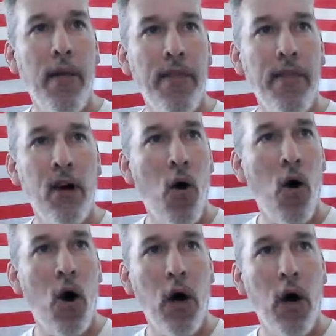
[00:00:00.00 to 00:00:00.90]

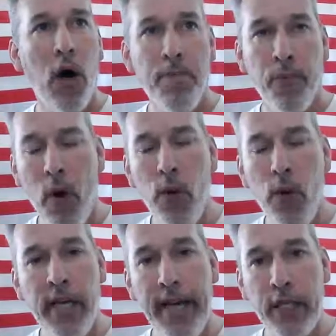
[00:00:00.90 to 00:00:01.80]
There are
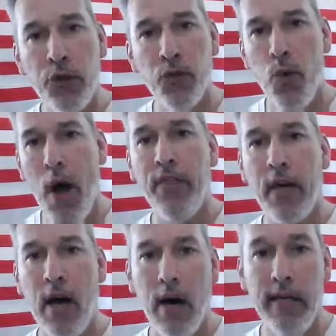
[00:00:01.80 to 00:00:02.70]
protests throughout the
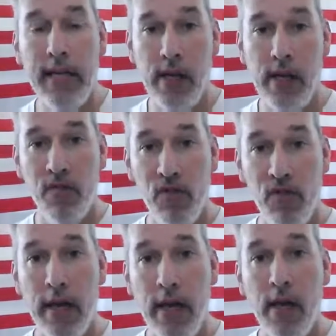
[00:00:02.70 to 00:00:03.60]
colonies, and
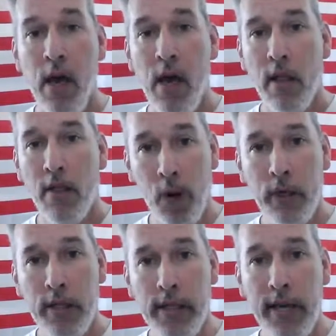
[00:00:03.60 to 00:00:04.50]
really the
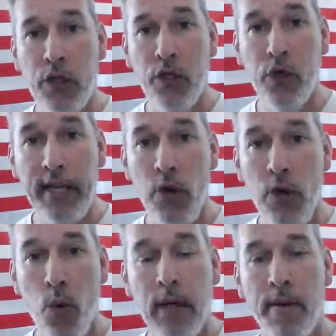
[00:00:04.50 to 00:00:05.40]
protests start in
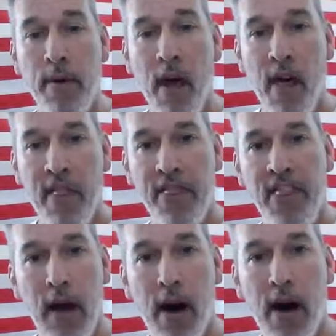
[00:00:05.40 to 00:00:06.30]
New England.
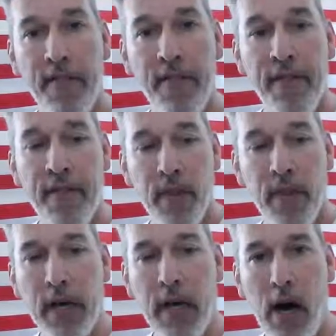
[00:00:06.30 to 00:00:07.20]
Think of
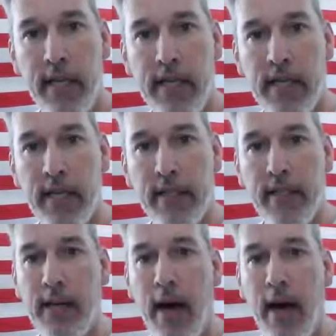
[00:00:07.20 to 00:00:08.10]
the colonies at
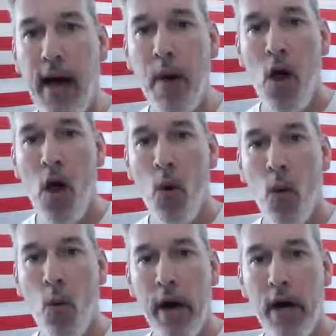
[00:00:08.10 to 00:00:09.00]
the time.
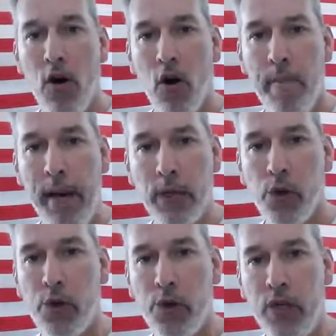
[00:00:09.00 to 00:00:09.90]
Where are the
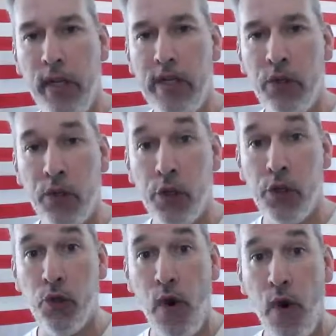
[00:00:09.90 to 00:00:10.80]
major cities? They're
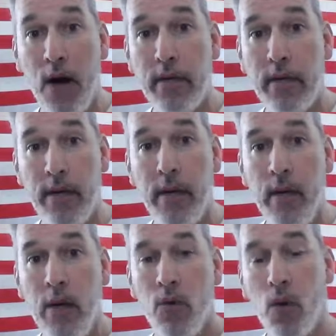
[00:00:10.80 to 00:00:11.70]
surrounded,
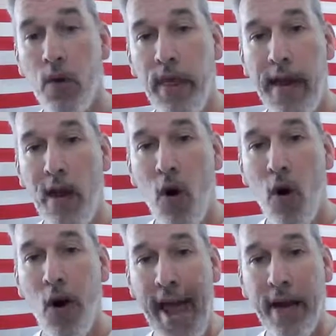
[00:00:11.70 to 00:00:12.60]
or they
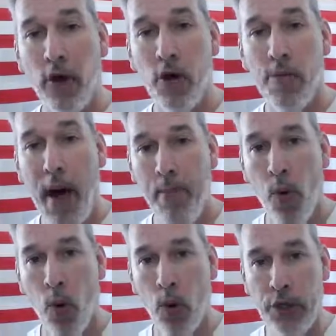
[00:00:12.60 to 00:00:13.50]
are anchored by
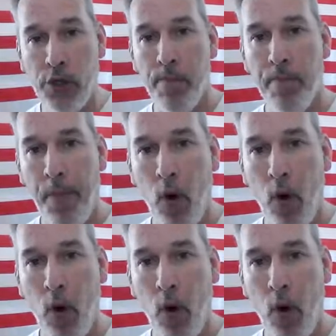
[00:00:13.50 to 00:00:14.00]
ports.